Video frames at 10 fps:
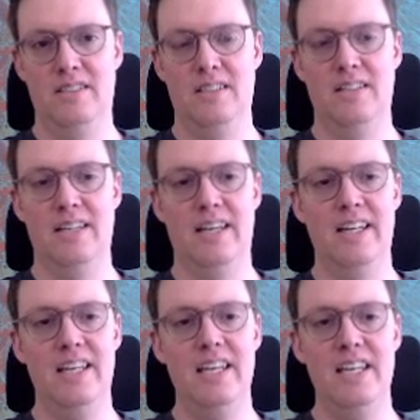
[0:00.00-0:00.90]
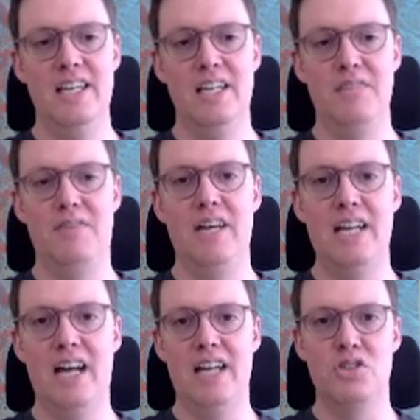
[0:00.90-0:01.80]
Okay, he could fight
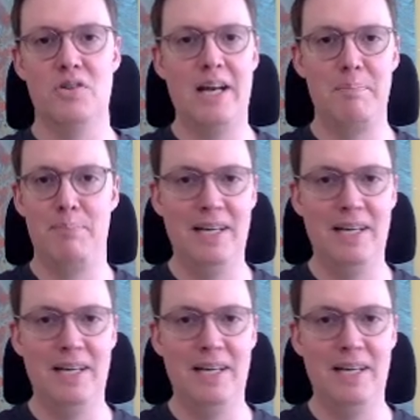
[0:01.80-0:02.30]
on and try to